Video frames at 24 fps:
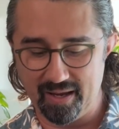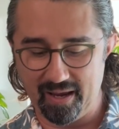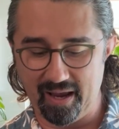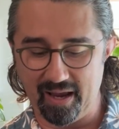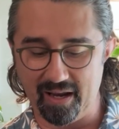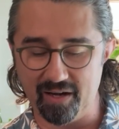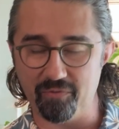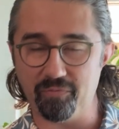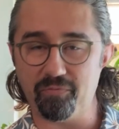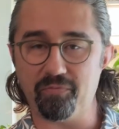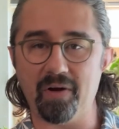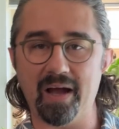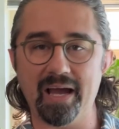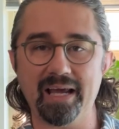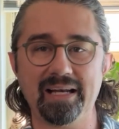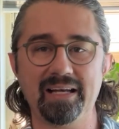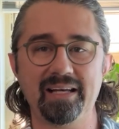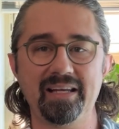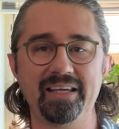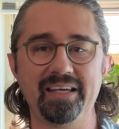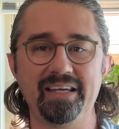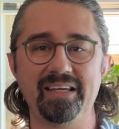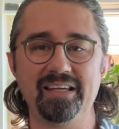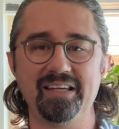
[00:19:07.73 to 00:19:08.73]
And
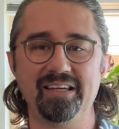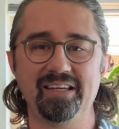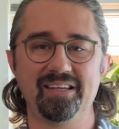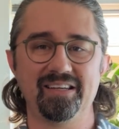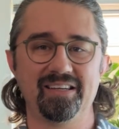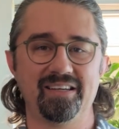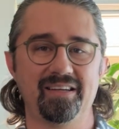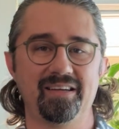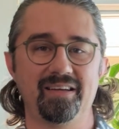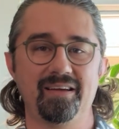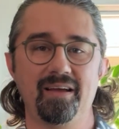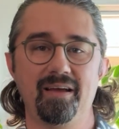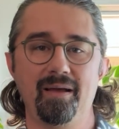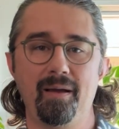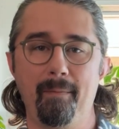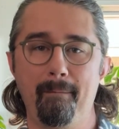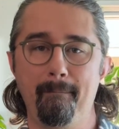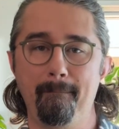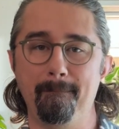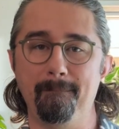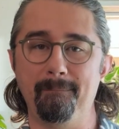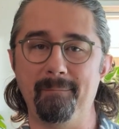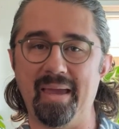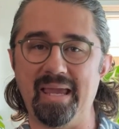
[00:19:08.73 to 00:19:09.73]
finally,
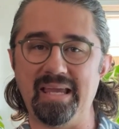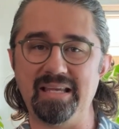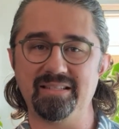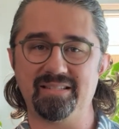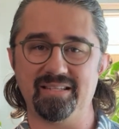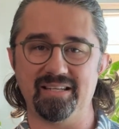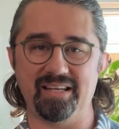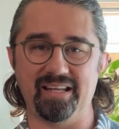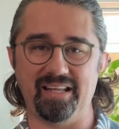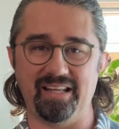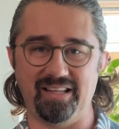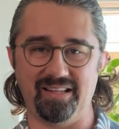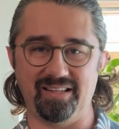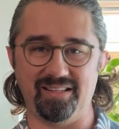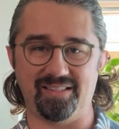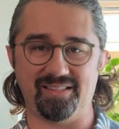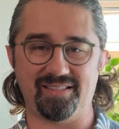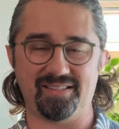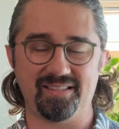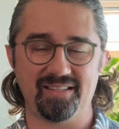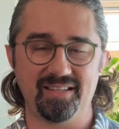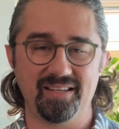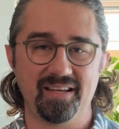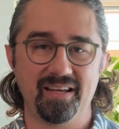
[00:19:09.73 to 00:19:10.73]

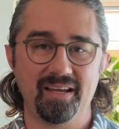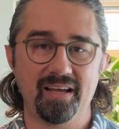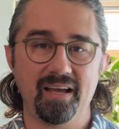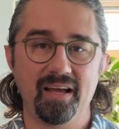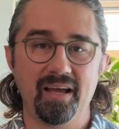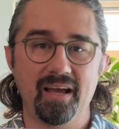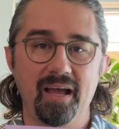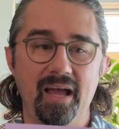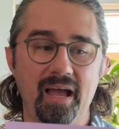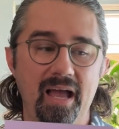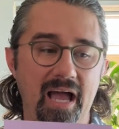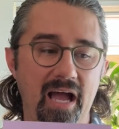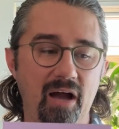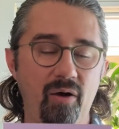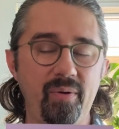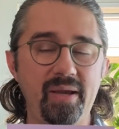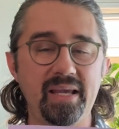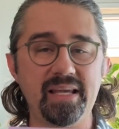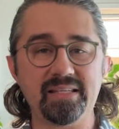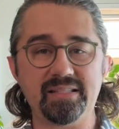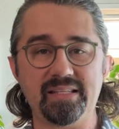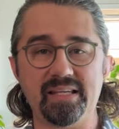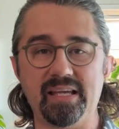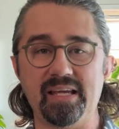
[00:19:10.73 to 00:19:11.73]
maintenance. How
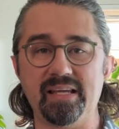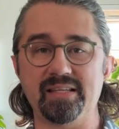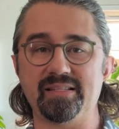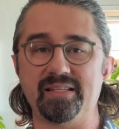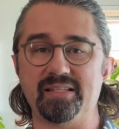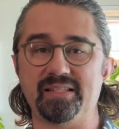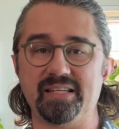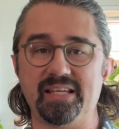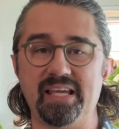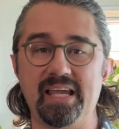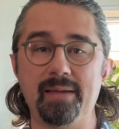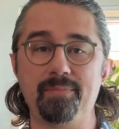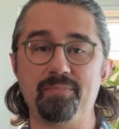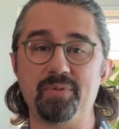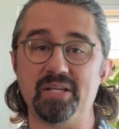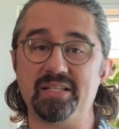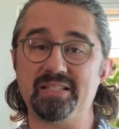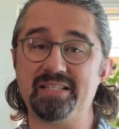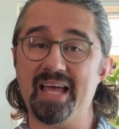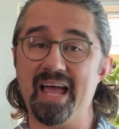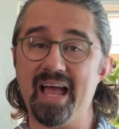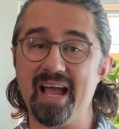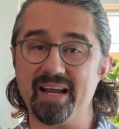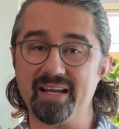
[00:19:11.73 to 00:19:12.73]
easy is it to keep the
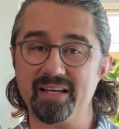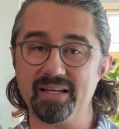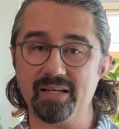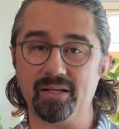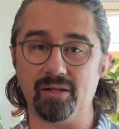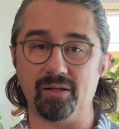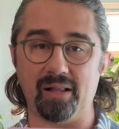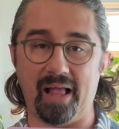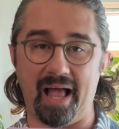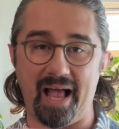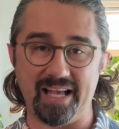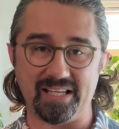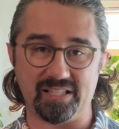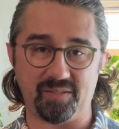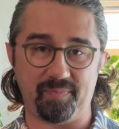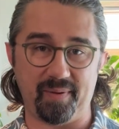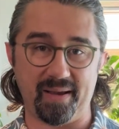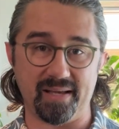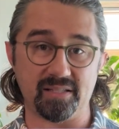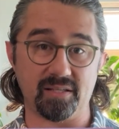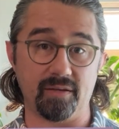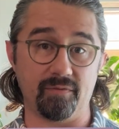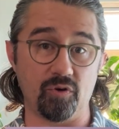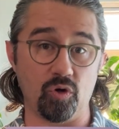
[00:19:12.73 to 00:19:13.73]
technical
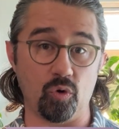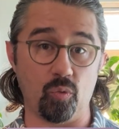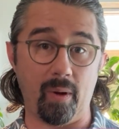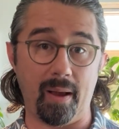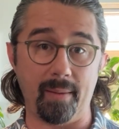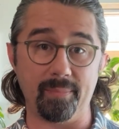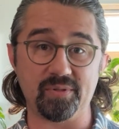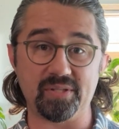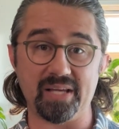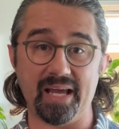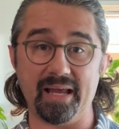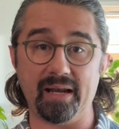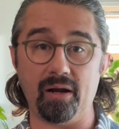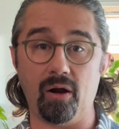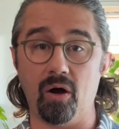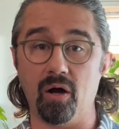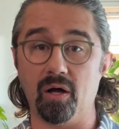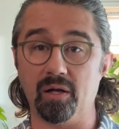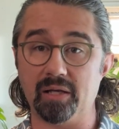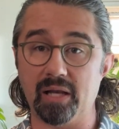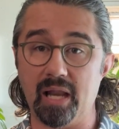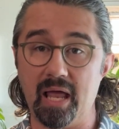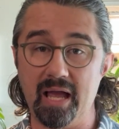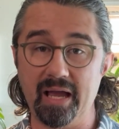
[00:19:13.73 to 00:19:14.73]
aspects of your website
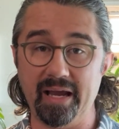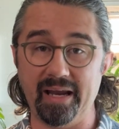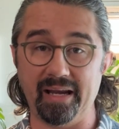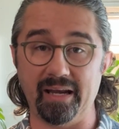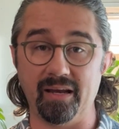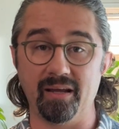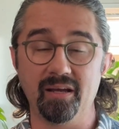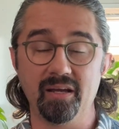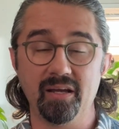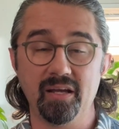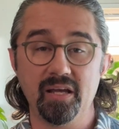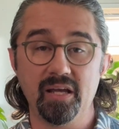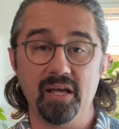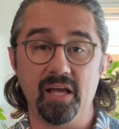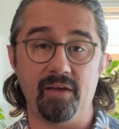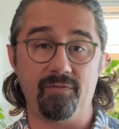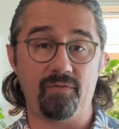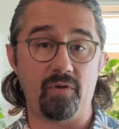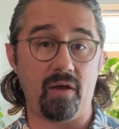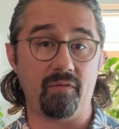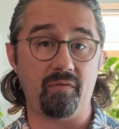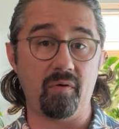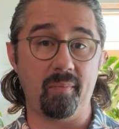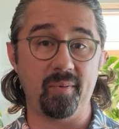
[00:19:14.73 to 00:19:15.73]
online?
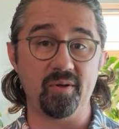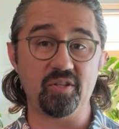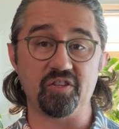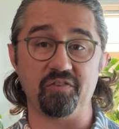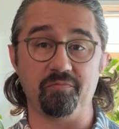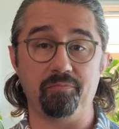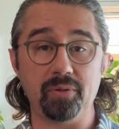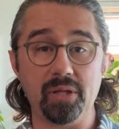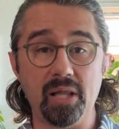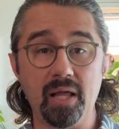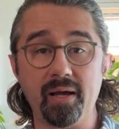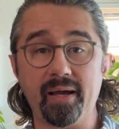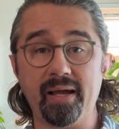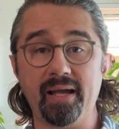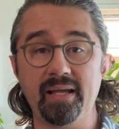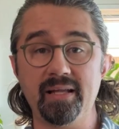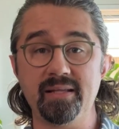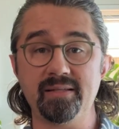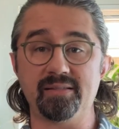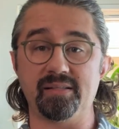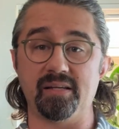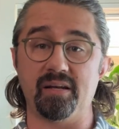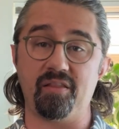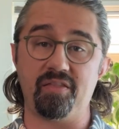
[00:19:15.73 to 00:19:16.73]
If you have a bunch of
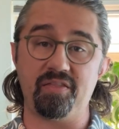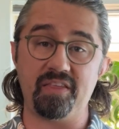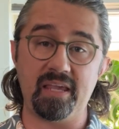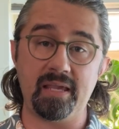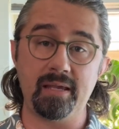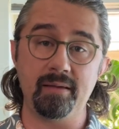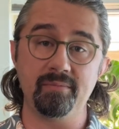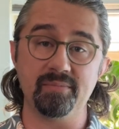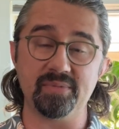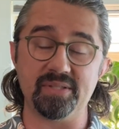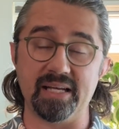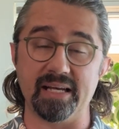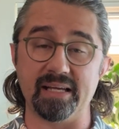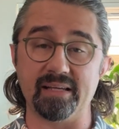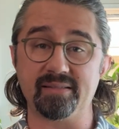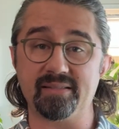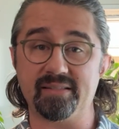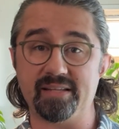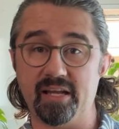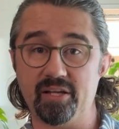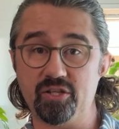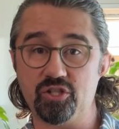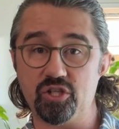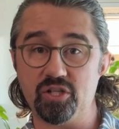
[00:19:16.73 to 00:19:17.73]
plugins and themes and
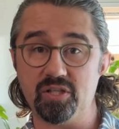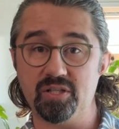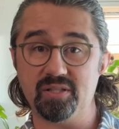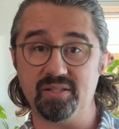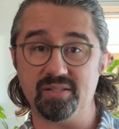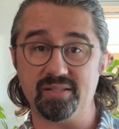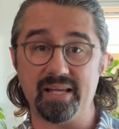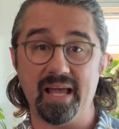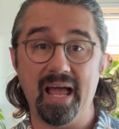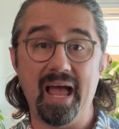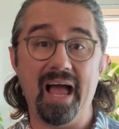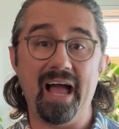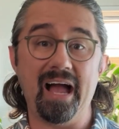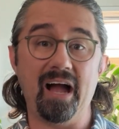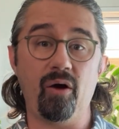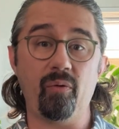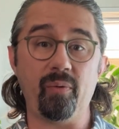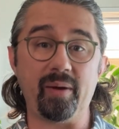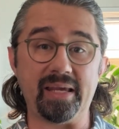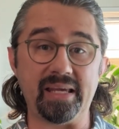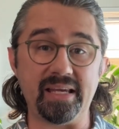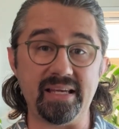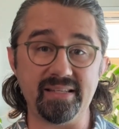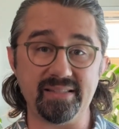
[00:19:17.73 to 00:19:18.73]
extensions,
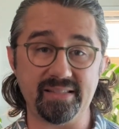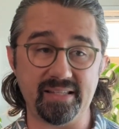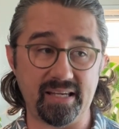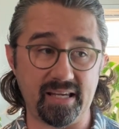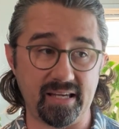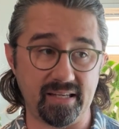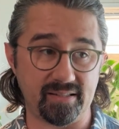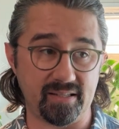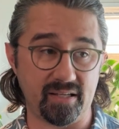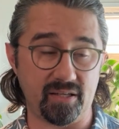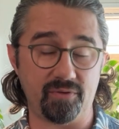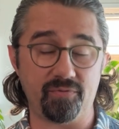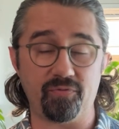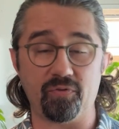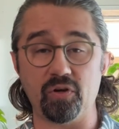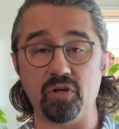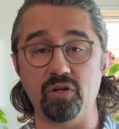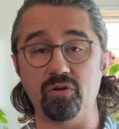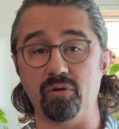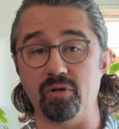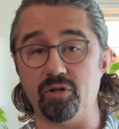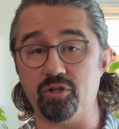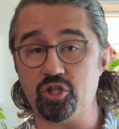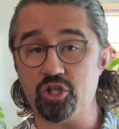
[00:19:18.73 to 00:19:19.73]
how easy is it for
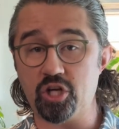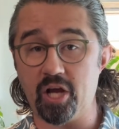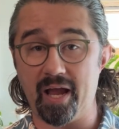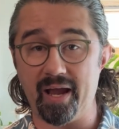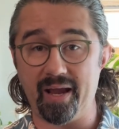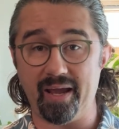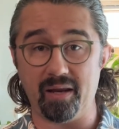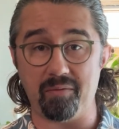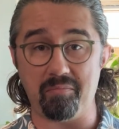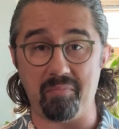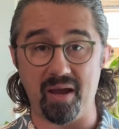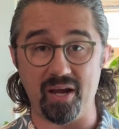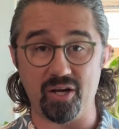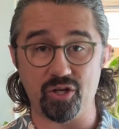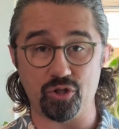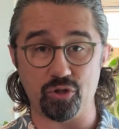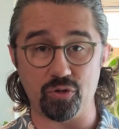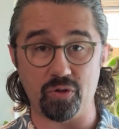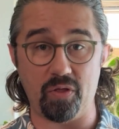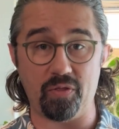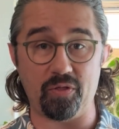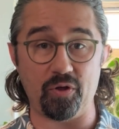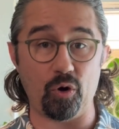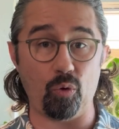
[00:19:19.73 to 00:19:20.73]
you to check and make
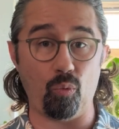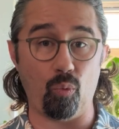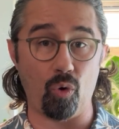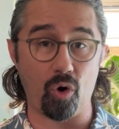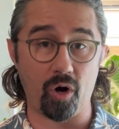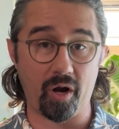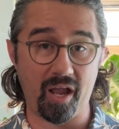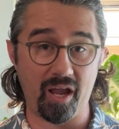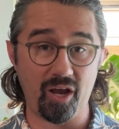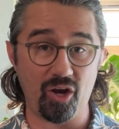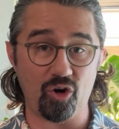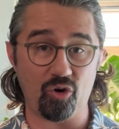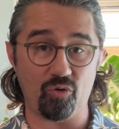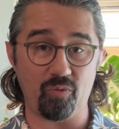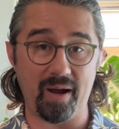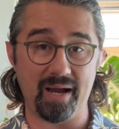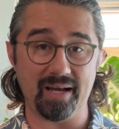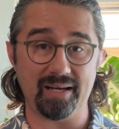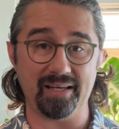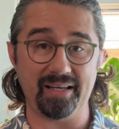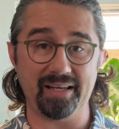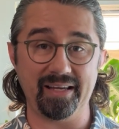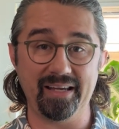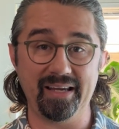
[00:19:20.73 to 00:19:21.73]
sure that they're working
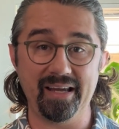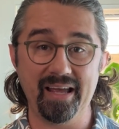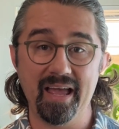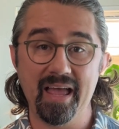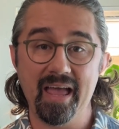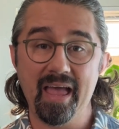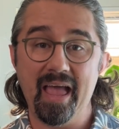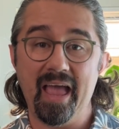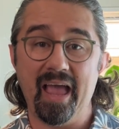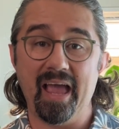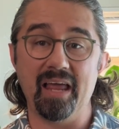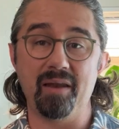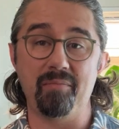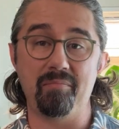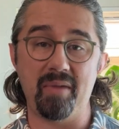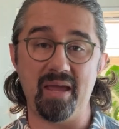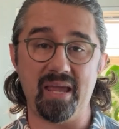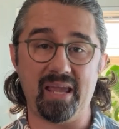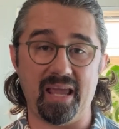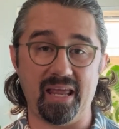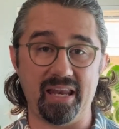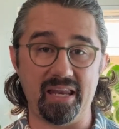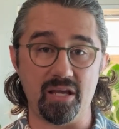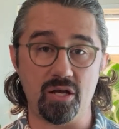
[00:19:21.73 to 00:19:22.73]
correctly and
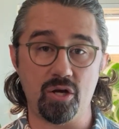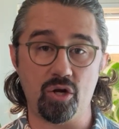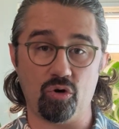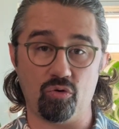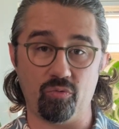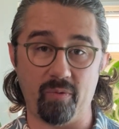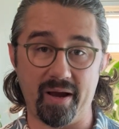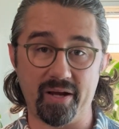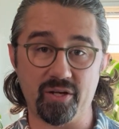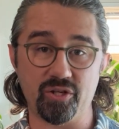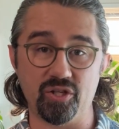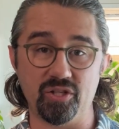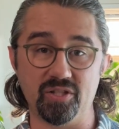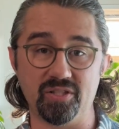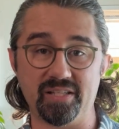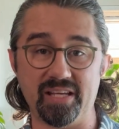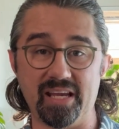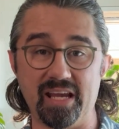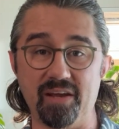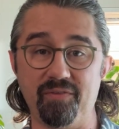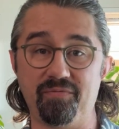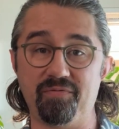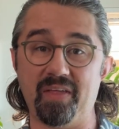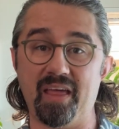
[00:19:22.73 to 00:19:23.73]
make any corrections
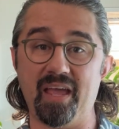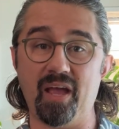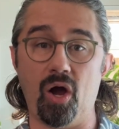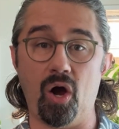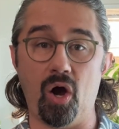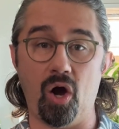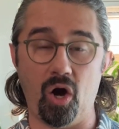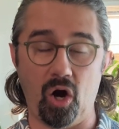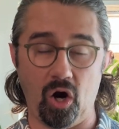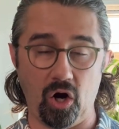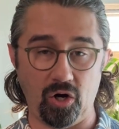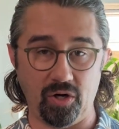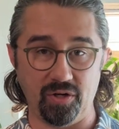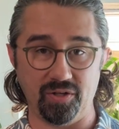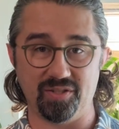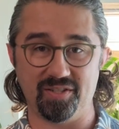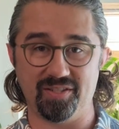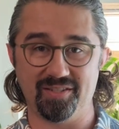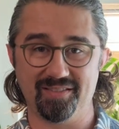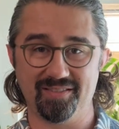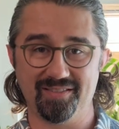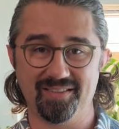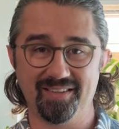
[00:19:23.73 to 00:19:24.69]
if they aren't?